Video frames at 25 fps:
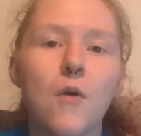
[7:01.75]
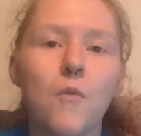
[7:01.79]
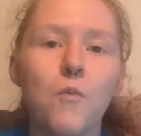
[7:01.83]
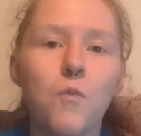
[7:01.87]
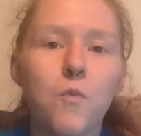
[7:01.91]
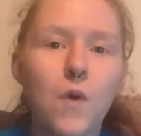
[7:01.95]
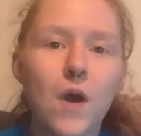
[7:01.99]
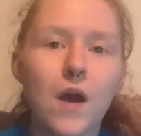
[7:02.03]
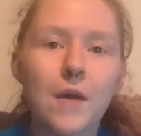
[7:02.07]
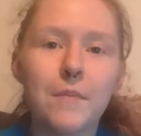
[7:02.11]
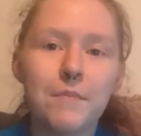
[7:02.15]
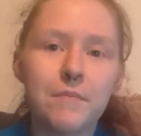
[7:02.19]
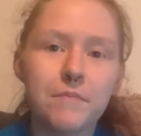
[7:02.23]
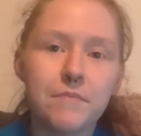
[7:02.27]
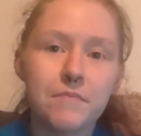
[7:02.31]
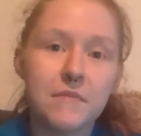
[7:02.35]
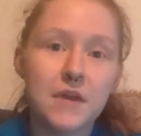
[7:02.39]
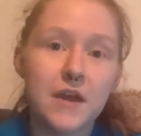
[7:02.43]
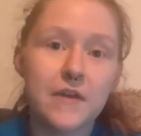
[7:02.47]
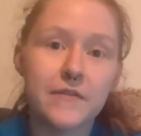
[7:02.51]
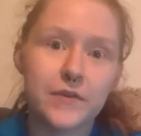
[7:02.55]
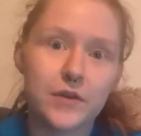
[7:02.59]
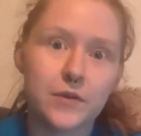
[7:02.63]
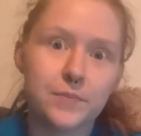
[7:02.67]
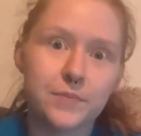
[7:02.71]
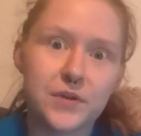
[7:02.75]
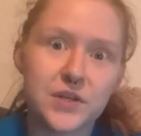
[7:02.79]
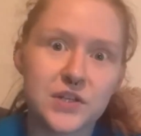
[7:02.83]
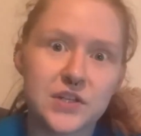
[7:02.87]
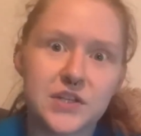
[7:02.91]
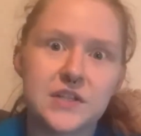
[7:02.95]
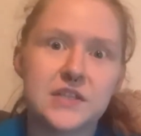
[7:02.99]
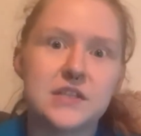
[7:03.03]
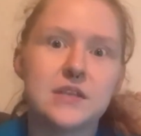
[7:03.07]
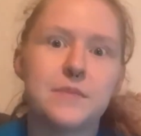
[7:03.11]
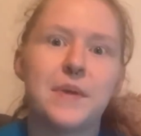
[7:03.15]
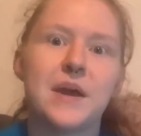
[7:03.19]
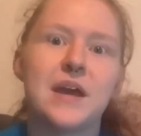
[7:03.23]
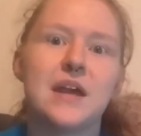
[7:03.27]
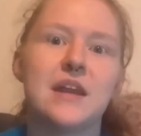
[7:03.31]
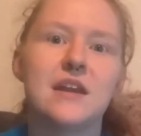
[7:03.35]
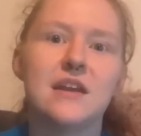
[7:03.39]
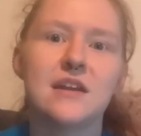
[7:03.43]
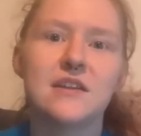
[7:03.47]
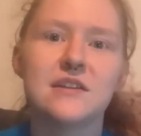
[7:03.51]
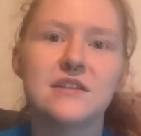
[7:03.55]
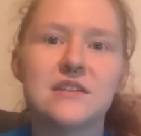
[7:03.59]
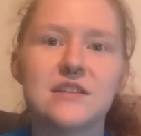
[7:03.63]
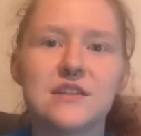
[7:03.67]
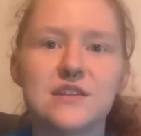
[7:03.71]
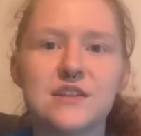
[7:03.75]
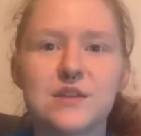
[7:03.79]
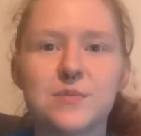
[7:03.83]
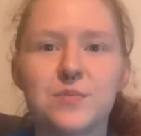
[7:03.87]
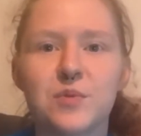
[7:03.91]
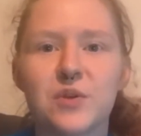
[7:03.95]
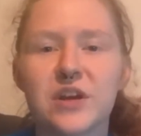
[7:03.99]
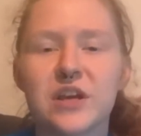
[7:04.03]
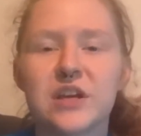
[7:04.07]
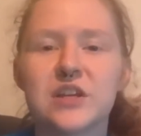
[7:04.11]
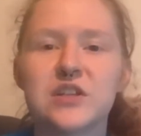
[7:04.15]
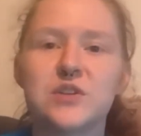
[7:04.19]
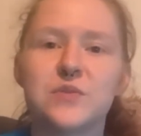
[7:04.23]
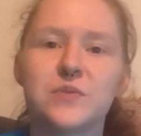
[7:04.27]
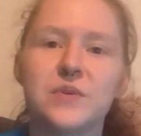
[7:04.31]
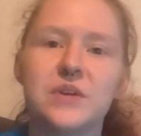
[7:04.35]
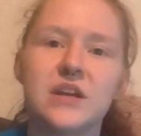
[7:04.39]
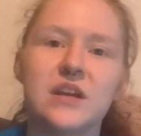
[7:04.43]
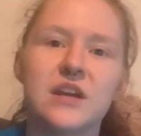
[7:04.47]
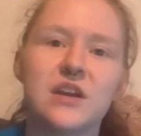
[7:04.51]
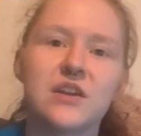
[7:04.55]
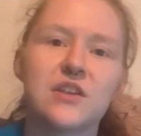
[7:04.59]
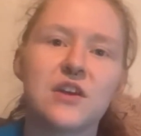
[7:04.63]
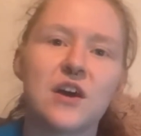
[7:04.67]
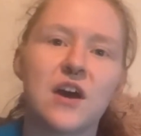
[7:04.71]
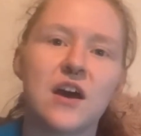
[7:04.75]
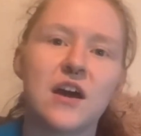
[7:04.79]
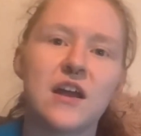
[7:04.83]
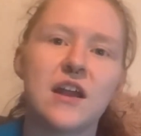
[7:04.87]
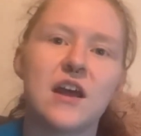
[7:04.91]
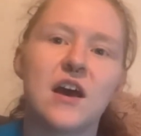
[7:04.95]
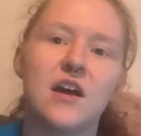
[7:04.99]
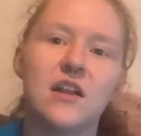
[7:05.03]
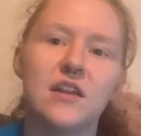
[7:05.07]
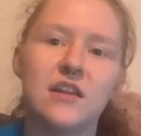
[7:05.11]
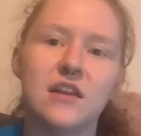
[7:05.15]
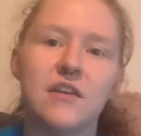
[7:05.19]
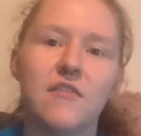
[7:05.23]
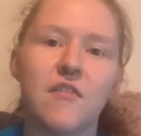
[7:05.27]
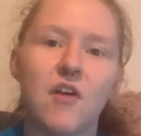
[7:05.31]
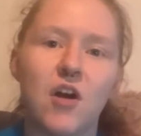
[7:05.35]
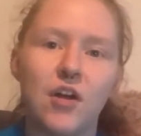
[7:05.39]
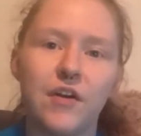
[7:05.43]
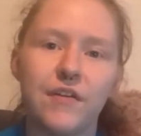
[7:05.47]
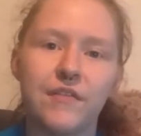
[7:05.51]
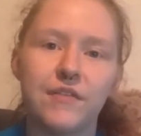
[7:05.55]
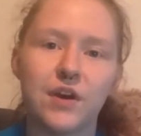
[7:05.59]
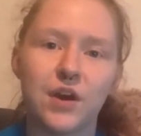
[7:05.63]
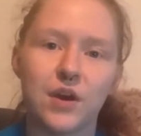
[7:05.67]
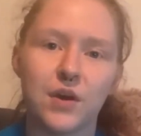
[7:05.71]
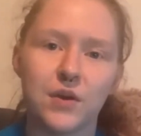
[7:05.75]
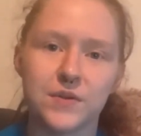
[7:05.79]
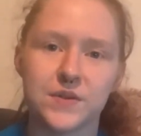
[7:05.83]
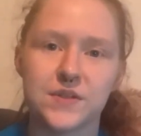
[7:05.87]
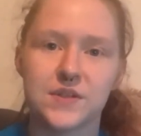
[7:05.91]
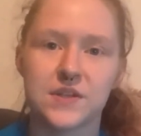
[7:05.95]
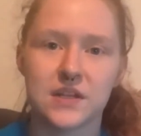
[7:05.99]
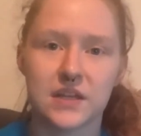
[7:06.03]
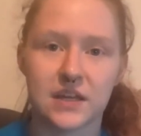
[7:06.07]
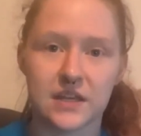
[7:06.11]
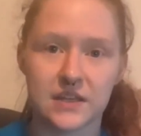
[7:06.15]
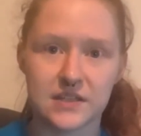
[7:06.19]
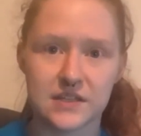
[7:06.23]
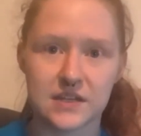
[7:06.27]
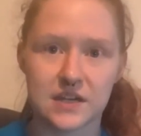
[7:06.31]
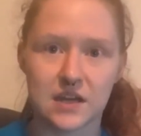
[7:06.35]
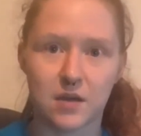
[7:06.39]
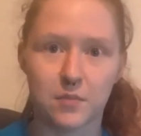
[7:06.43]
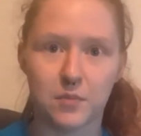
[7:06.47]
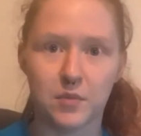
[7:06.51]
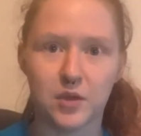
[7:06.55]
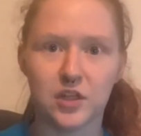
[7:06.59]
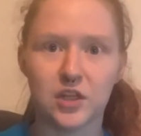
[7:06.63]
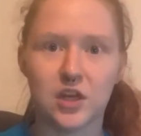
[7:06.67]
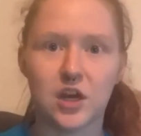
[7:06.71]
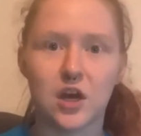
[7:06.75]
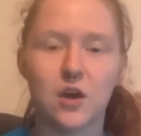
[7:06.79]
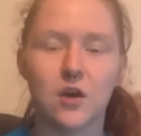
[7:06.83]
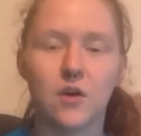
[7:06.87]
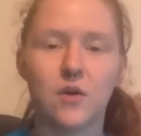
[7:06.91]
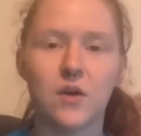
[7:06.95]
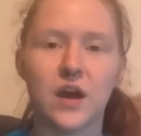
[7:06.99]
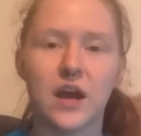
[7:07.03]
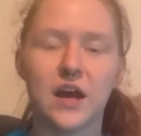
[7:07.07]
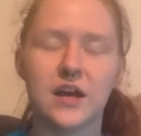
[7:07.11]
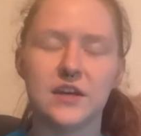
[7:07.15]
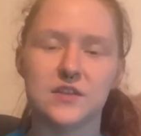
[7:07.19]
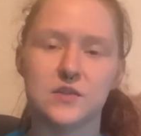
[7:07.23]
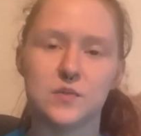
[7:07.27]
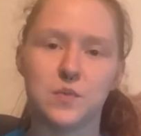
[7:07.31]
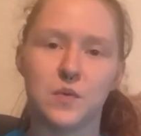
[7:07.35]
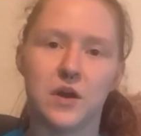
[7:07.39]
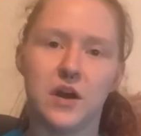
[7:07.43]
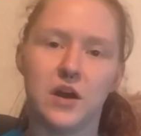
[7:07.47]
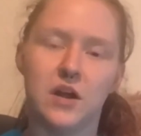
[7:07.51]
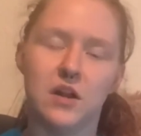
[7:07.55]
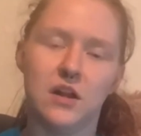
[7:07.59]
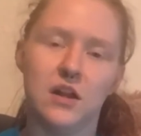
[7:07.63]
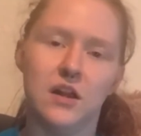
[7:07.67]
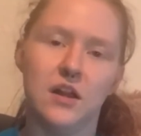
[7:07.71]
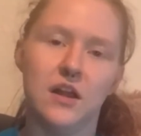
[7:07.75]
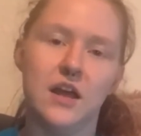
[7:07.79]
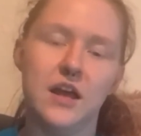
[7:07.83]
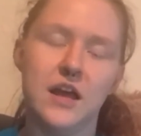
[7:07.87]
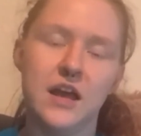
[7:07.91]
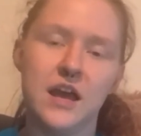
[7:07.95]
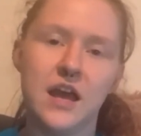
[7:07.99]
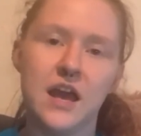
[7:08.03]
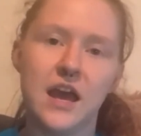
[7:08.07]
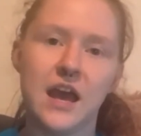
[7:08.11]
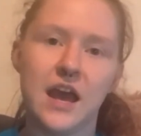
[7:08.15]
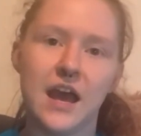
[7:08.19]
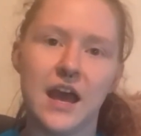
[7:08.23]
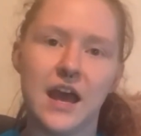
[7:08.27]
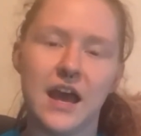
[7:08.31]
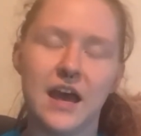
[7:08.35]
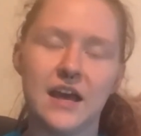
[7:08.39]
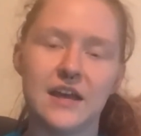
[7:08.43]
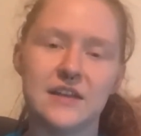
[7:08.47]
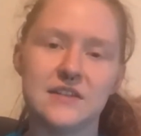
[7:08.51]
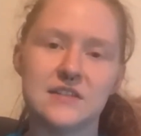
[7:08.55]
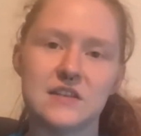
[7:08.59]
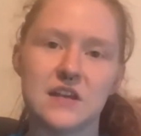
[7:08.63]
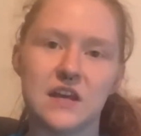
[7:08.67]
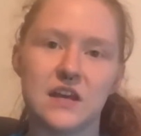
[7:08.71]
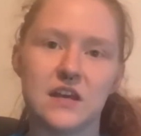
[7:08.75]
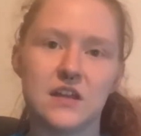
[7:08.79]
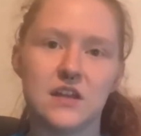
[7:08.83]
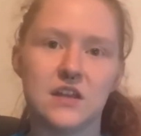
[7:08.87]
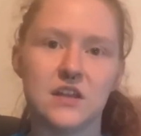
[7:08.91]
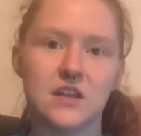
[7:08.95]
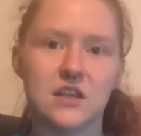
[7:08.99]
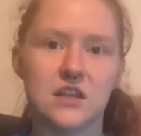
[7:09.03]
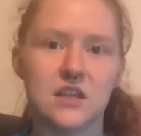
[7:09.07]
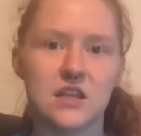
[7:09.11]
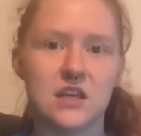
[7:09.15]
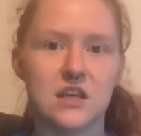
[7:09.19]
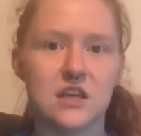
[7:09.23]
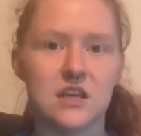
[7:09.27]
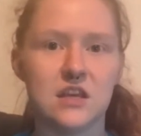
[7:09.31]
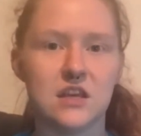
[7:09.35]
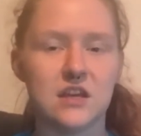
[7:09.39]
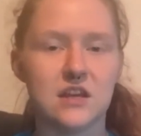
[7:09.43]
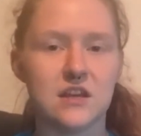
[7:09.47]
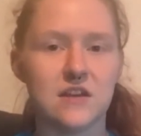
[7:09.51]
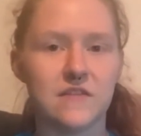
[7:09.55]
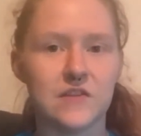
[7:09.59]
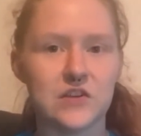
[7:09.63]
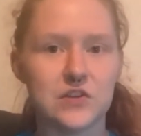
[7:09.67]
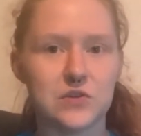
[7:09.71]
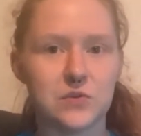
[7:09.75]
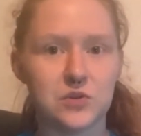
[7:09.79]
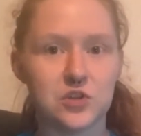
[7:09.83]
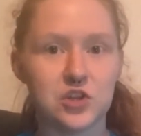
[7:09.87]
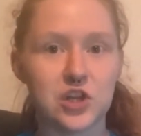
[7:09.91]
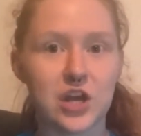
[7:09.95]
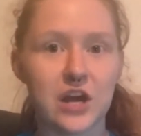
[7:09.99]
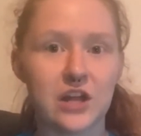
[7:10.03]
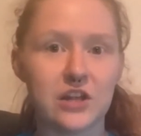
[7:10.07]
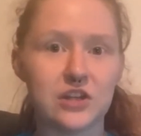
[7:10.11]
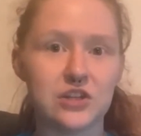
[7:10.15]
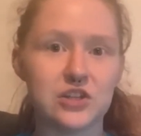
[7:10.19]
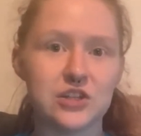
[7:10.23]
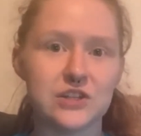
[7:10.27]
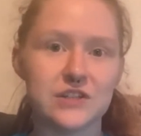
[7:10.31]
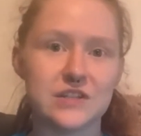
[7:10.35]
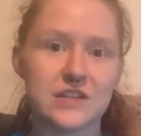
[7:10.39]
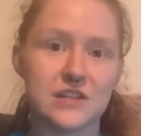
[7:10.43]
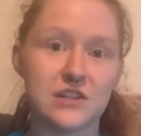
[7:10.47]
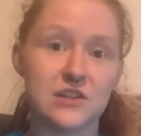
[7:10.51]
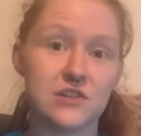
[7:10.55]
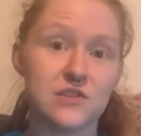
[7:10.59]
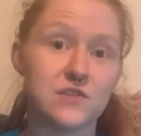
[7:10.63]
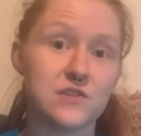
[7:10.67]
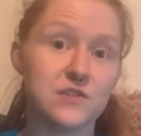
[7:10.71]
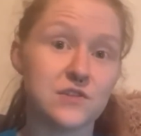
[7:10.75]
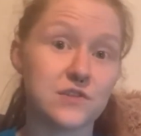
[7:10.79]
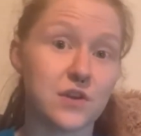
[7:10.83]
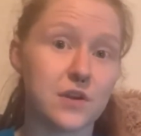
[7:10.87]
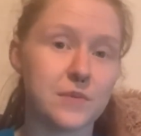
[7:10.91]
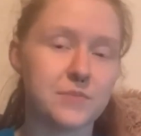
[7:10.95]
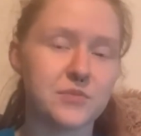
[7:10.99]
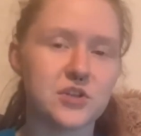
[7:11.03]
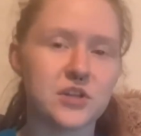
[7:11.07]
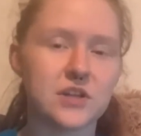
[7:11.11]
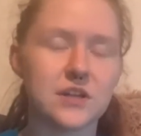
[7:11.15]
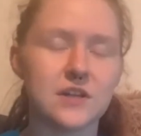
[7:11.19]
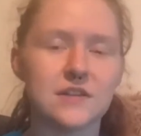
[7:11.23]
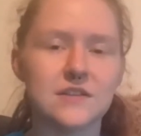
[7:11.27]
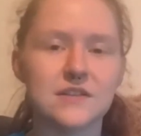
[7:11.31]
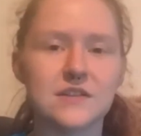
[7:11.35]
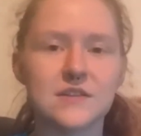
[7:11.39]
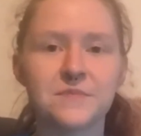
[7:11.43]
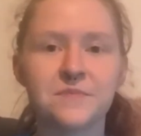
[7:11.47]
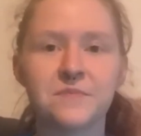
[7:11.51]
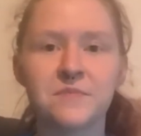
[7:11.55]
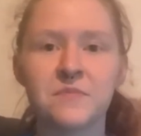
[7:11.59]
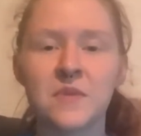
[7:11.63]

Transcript: what if you're participating into the spring into reading-a-thon i'll leave all of the host links down below as well as the individual challenges in the descriptions